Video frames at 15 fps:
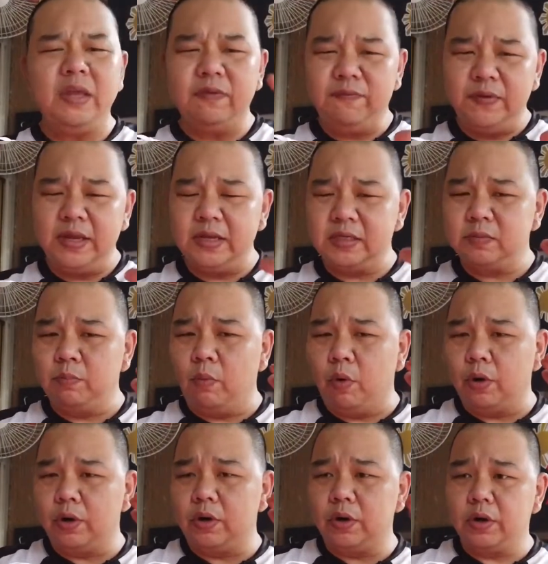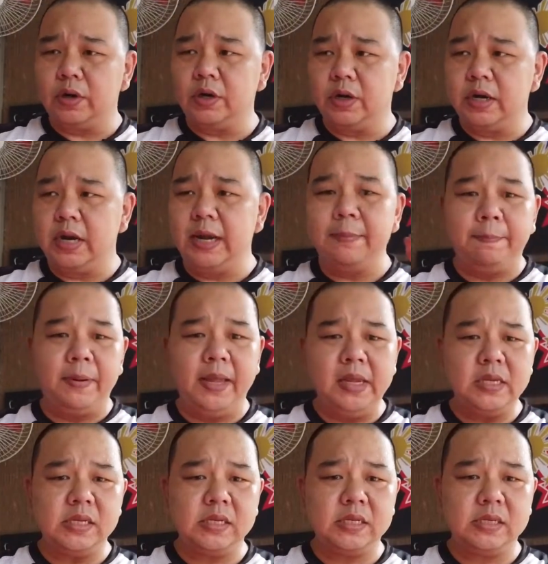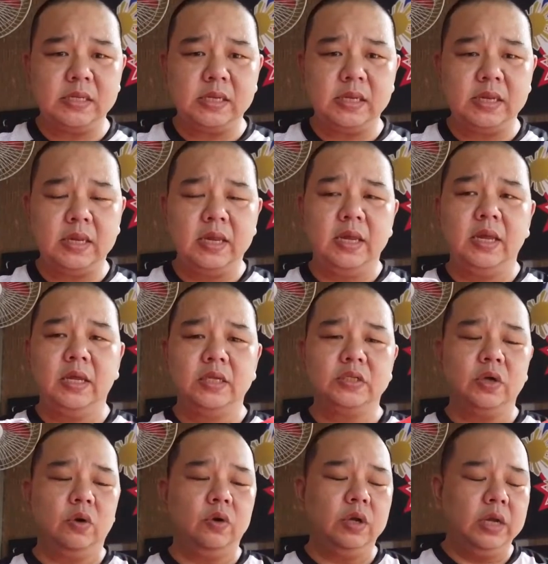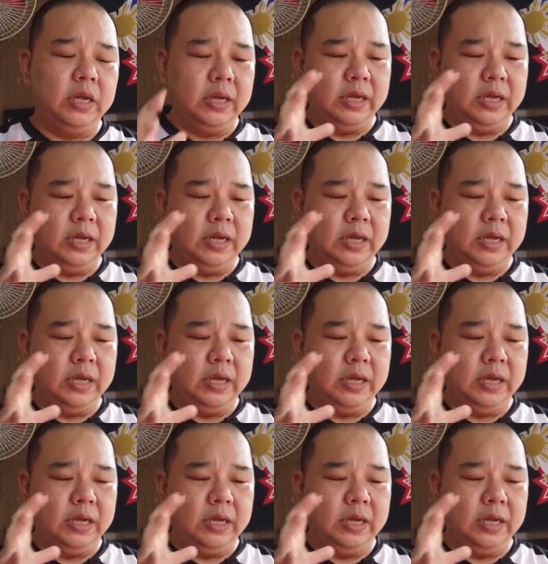feels more in place. So